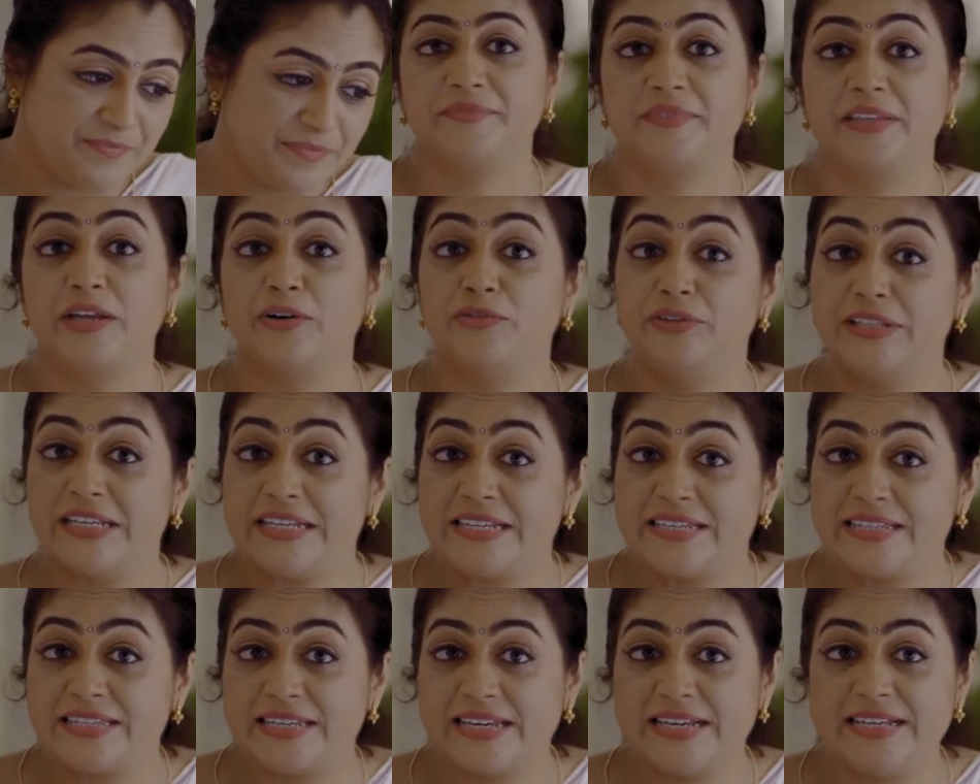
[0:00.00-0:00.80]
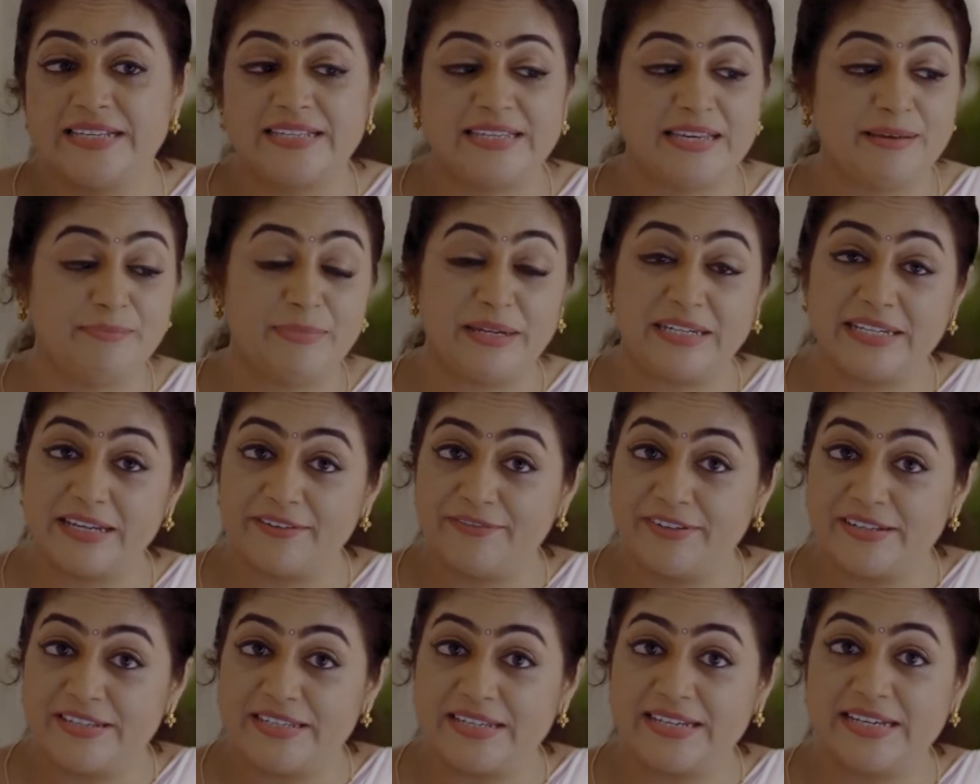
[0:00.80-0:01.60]
Now this is a
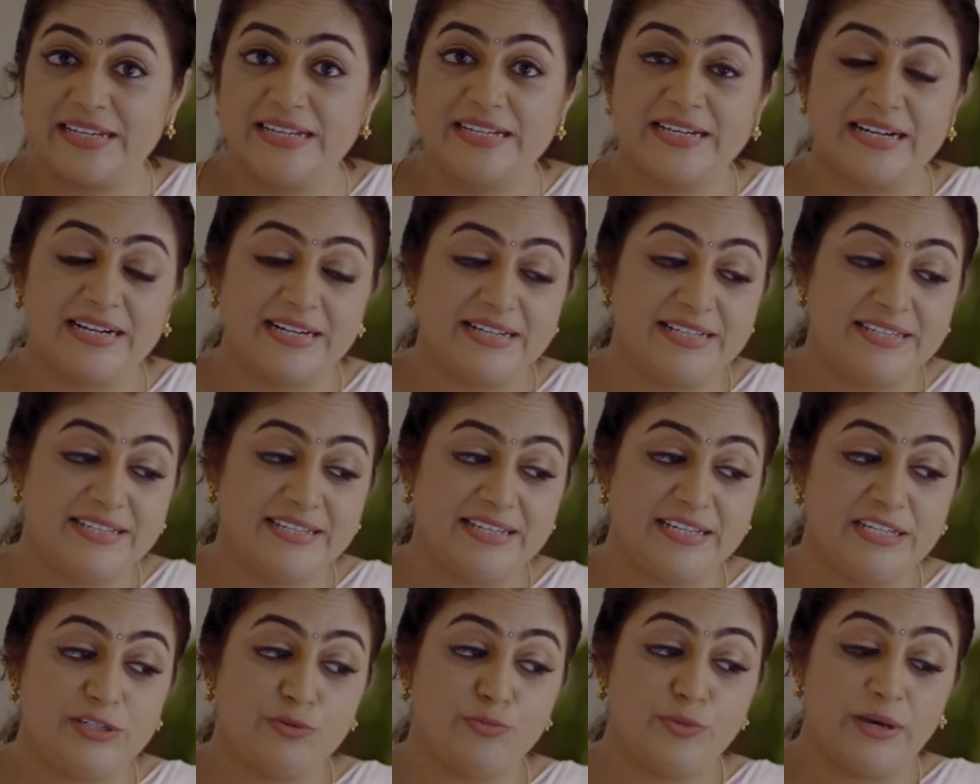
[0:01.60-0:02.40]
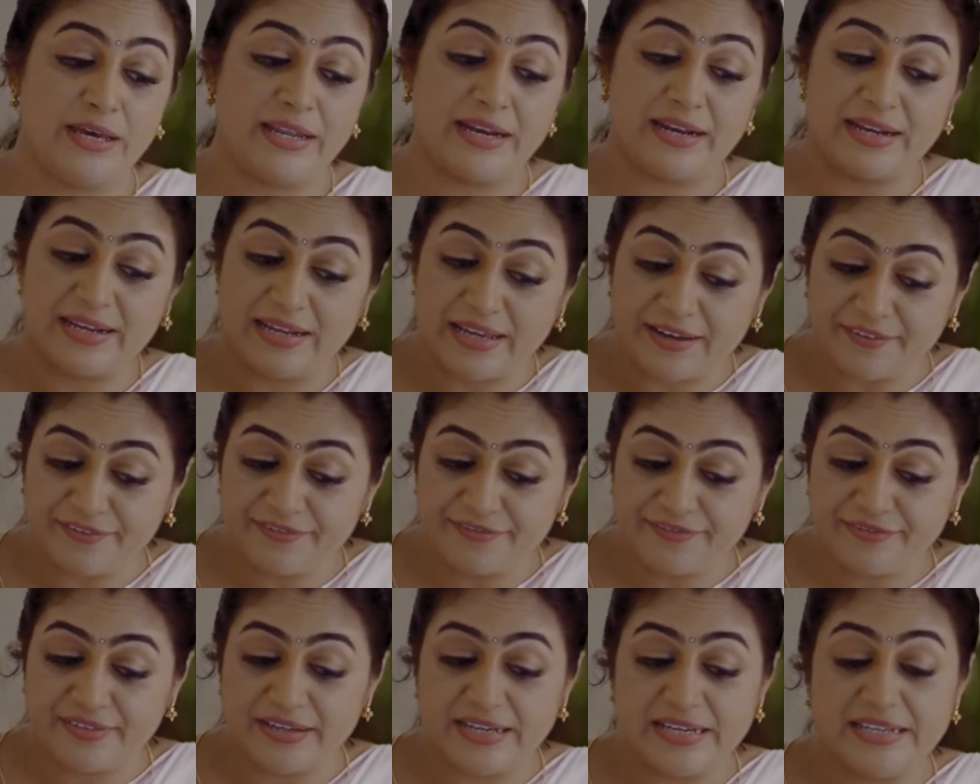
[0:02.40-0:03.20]
metaphysical conceit where
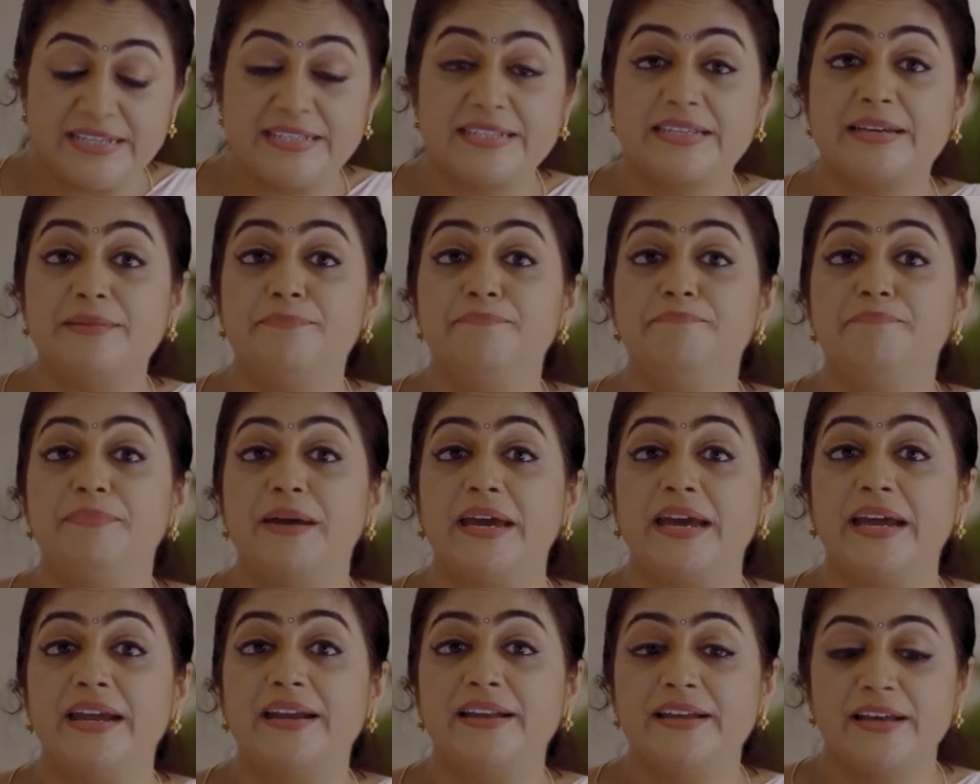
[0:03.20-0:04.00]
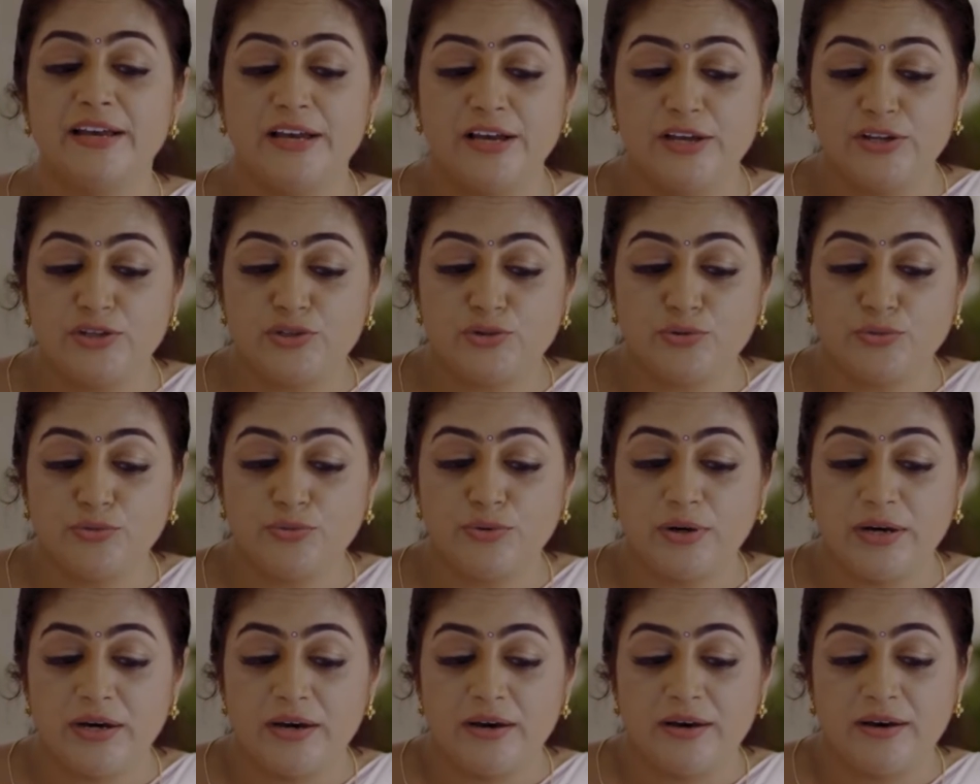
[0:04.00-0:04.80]
love is compared
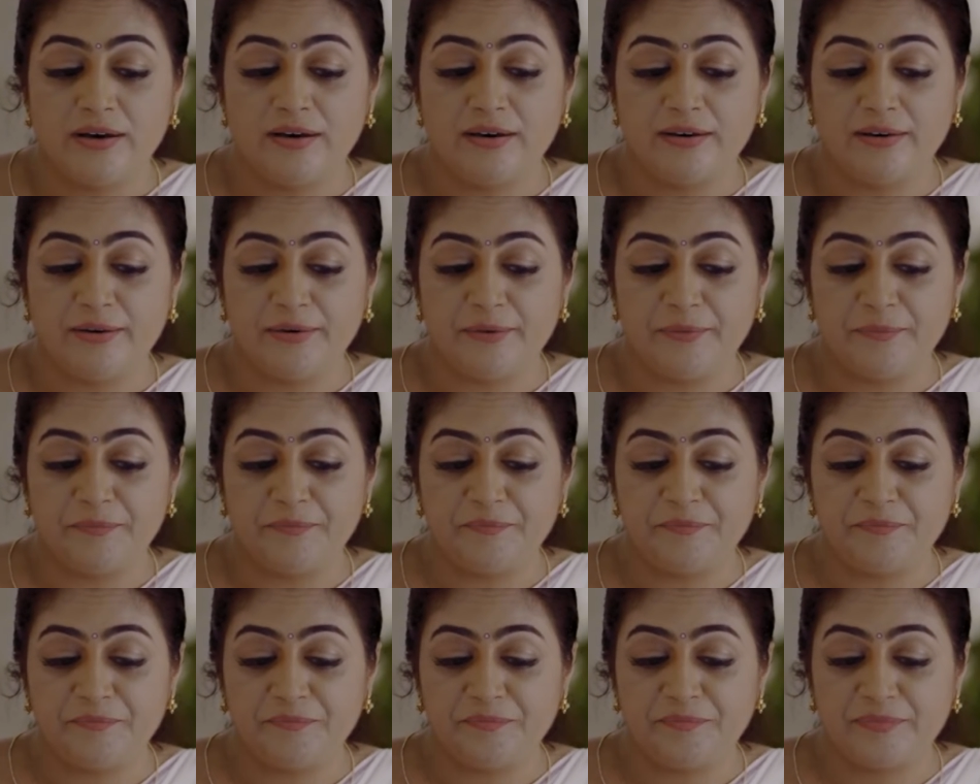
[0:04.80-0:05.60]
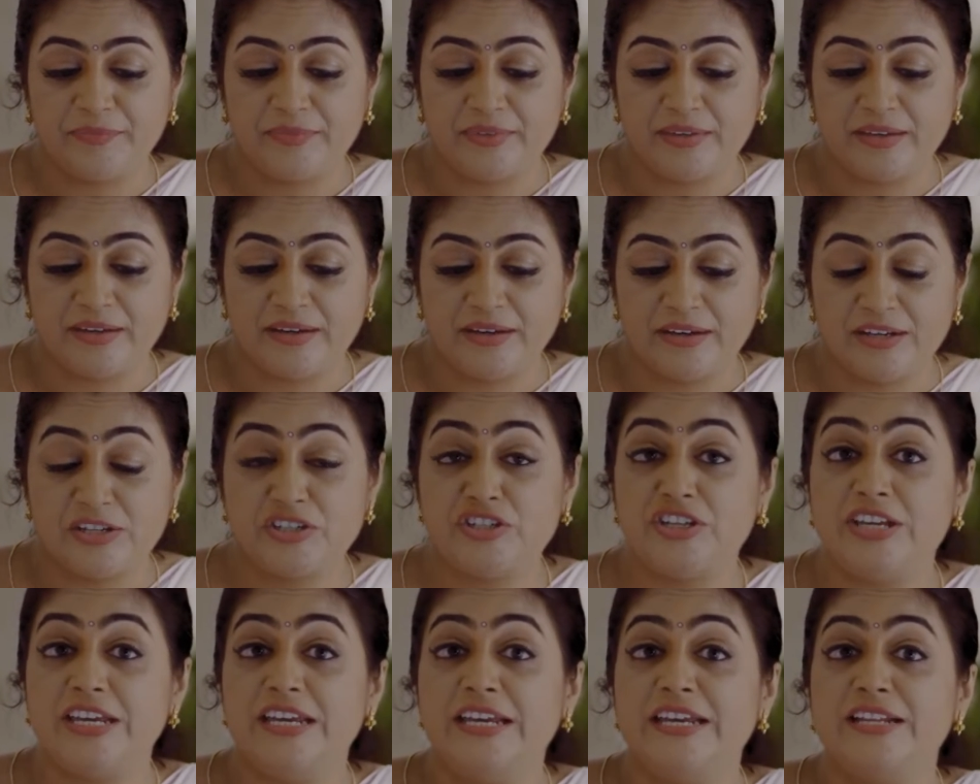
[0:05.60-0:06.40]
to a
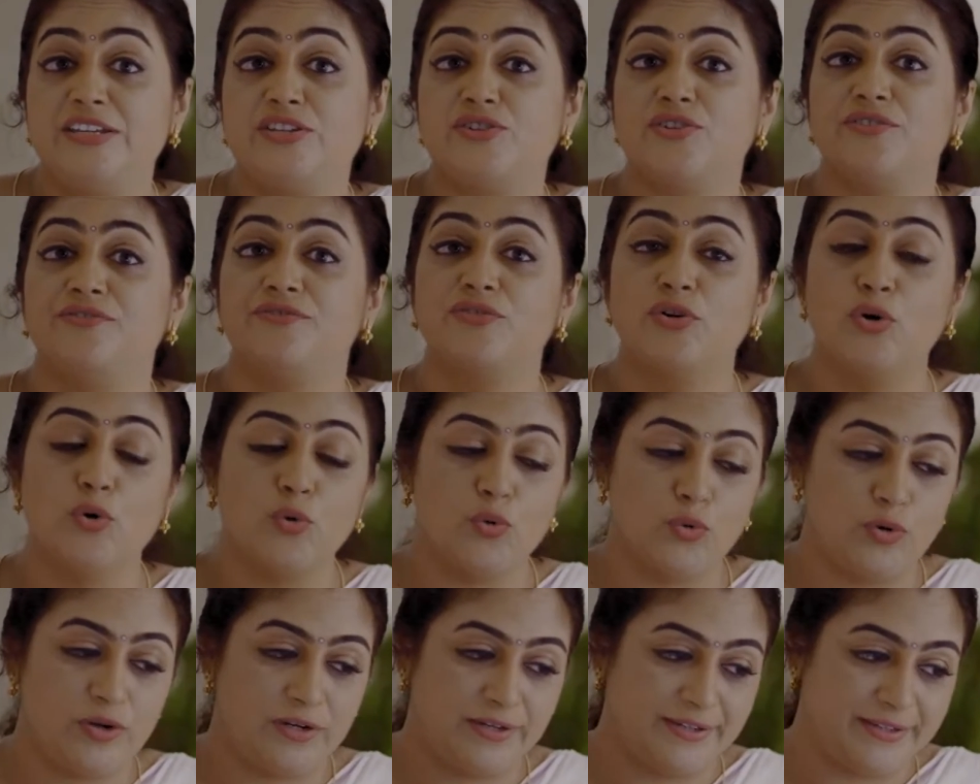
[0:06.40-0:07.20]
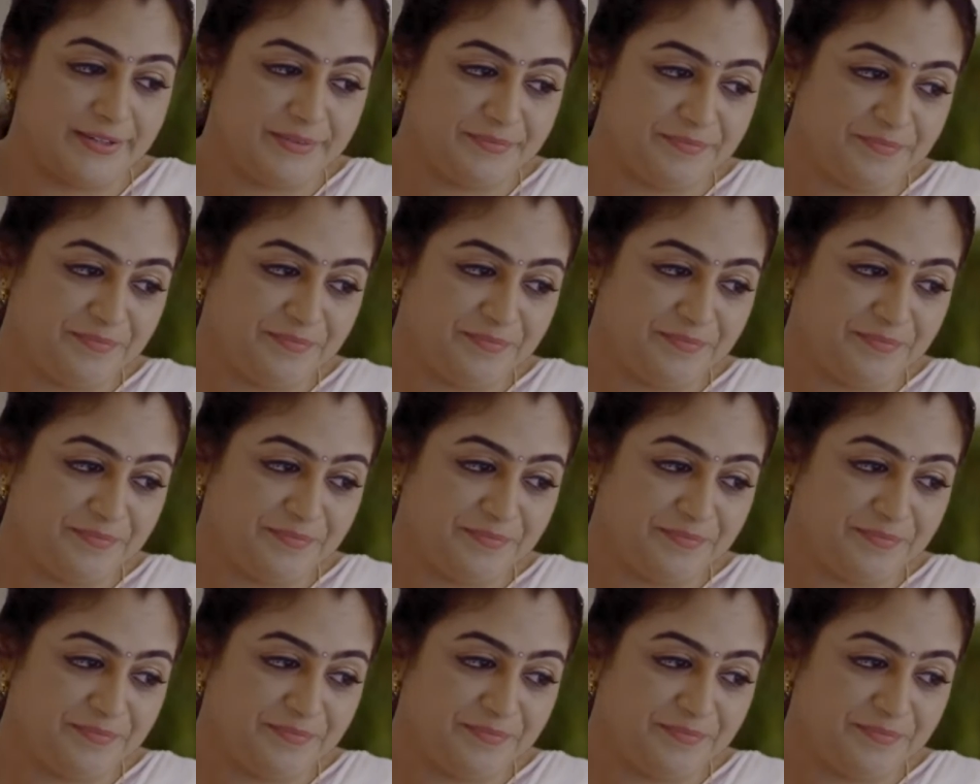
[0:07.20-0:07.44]
sheet of gold.